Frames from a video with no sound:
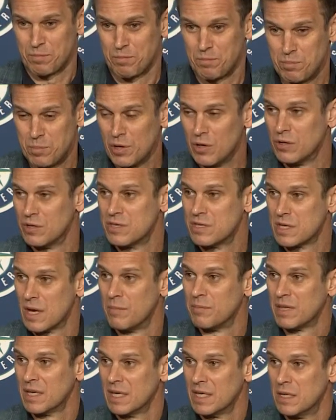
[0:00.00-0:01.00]
build
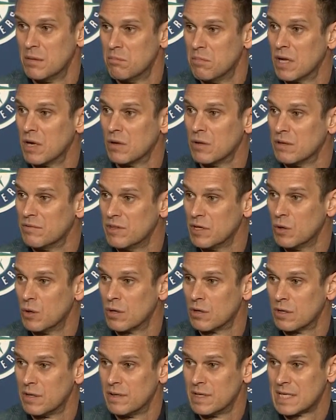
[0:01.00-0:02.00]
something in the middle of the
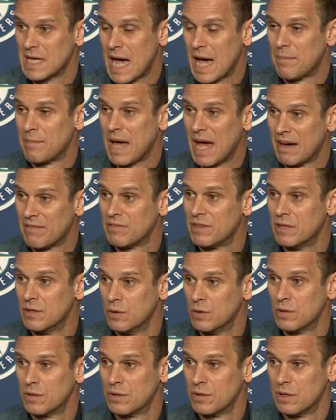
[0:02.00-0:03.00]
order, in the top half of the
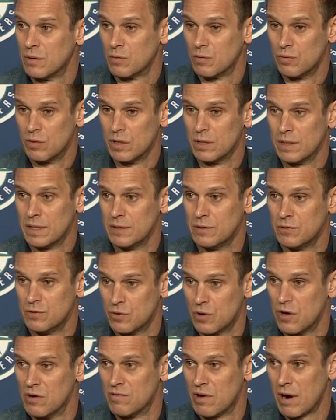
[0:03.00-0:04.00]
order that really
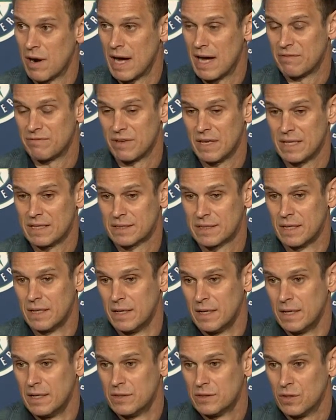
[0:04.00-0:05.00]
drove our offense.
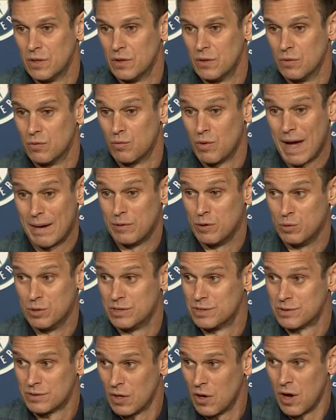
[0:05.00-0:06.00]
So Robbie
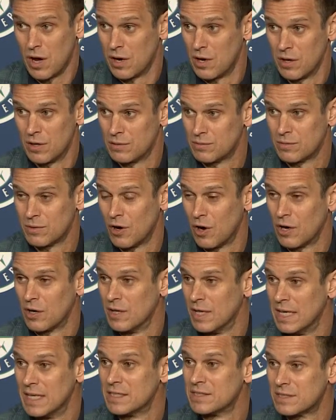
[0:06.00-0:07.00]
was on our our
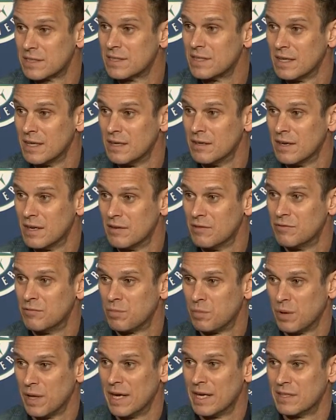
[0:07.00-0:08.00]
list uh, of
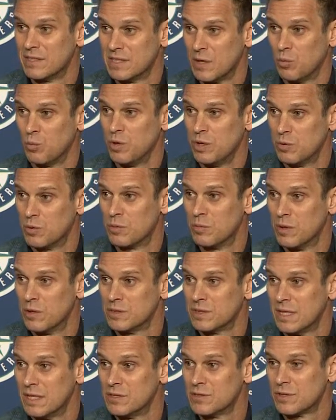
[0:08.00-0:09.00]
players that we were
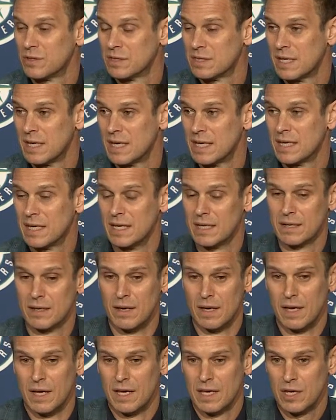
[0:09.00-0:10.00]
most interested in, and
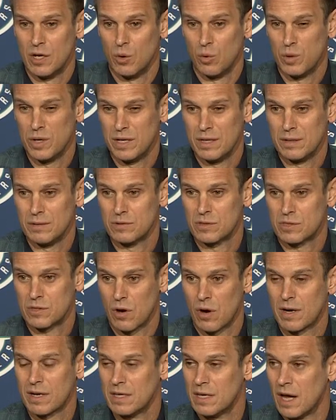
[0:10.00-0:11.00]
you know we
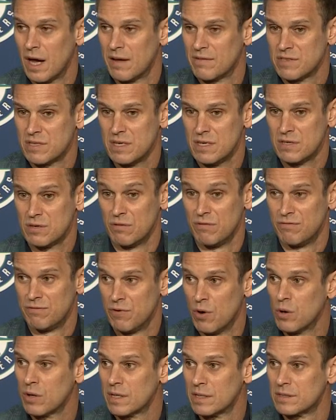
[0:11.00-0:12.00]
started the offseason
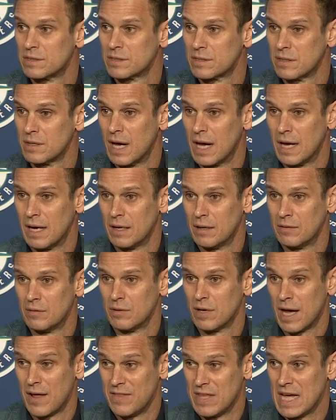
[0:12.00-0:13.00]
focused on
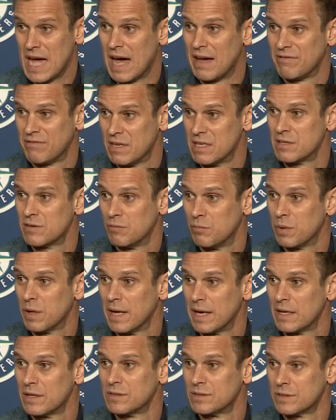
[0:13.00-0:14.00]
on the offensive
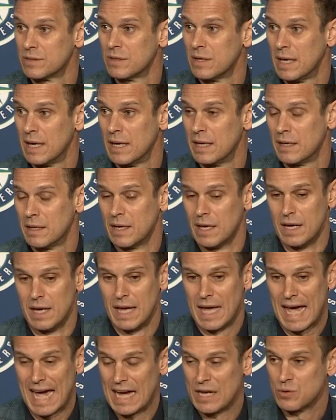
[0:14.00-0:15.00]
players. And
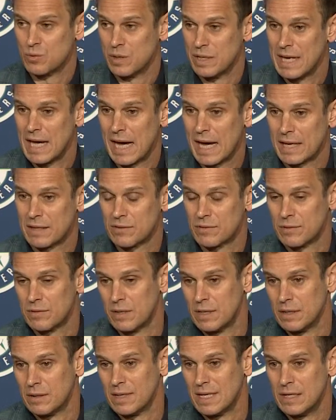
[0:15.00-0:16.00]
as we got uh,
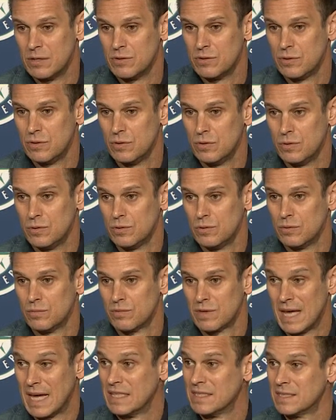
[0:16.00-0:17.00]
into
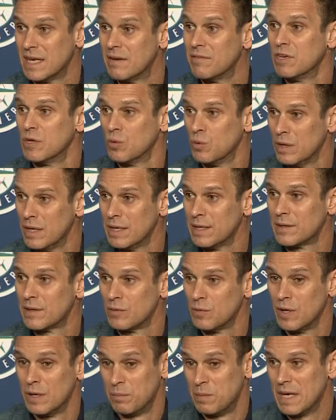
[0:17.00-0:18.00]
Thanksgiving week,
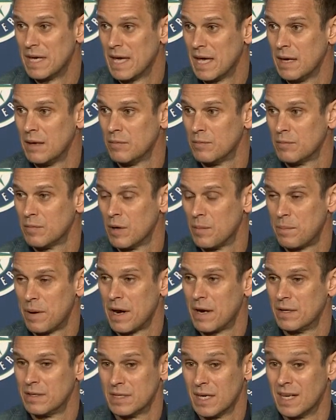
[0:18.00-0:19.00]
it became
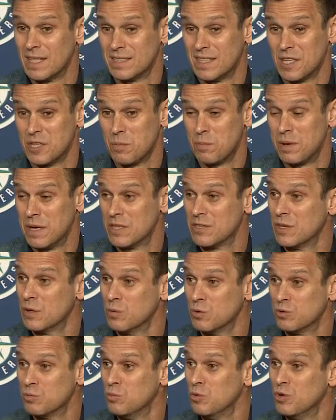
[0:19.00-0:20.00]
apparent to us that the pitching
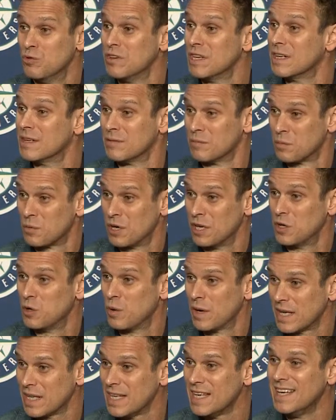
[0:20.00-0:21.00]
was moving pretty
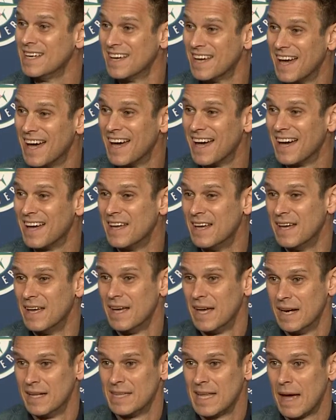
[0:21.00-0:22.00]
quickly. Uh,
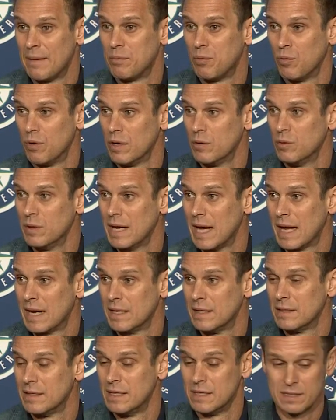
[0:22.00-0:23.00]
and at that point, we got
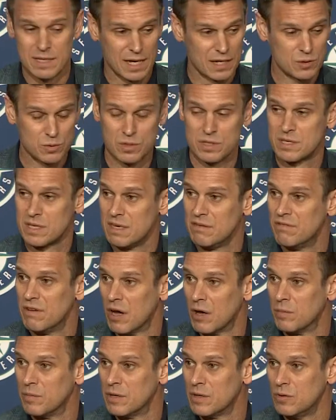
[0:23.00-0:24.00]
in, in, touch with Steve
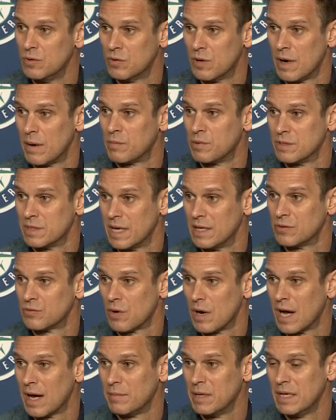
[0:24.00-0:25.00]
Veltman, who represents
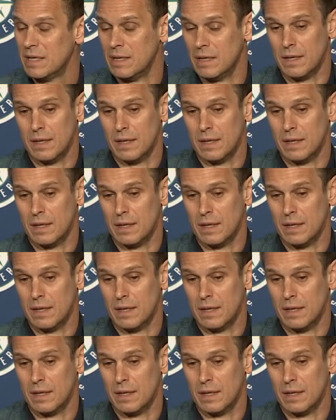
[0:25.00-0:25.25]
Robbie.